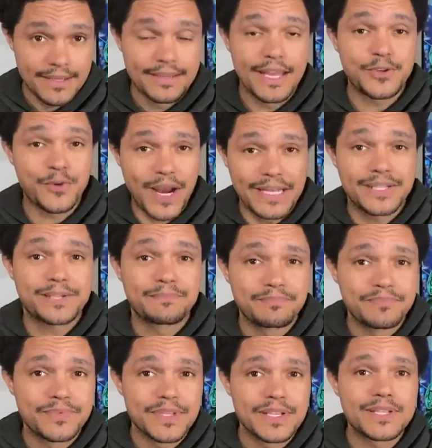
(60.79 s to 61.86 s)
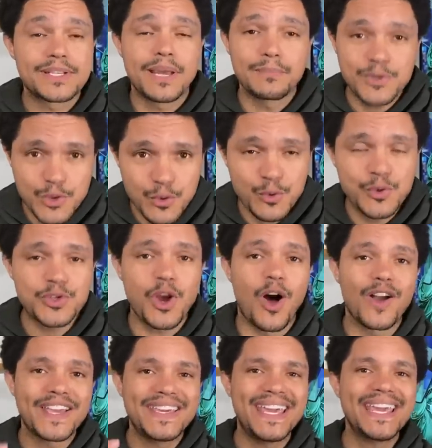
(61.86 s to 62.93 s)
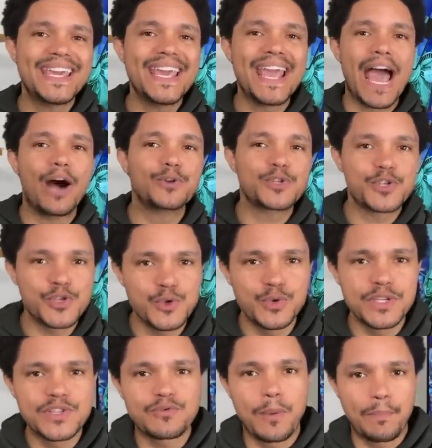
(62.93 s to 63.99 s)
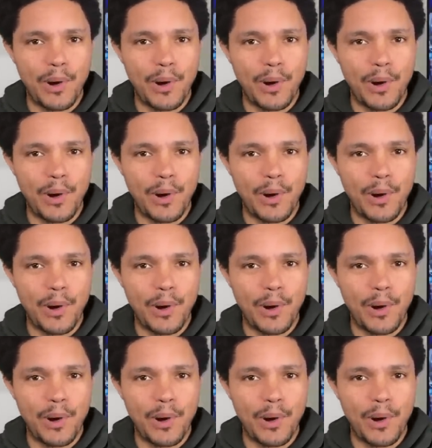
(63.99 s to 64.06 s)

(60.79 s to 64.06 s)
That's right. Some schools are kicking out students for